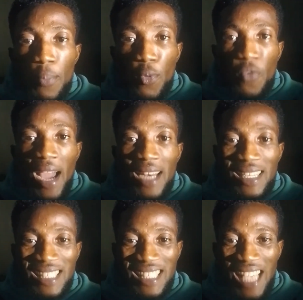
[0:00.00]
profile
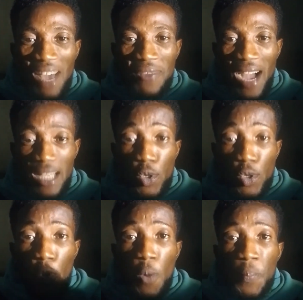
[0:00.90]
serve as your
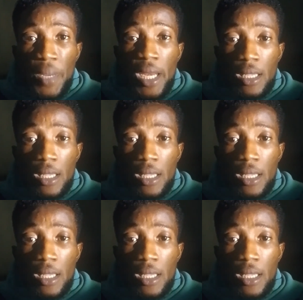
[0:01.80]
company.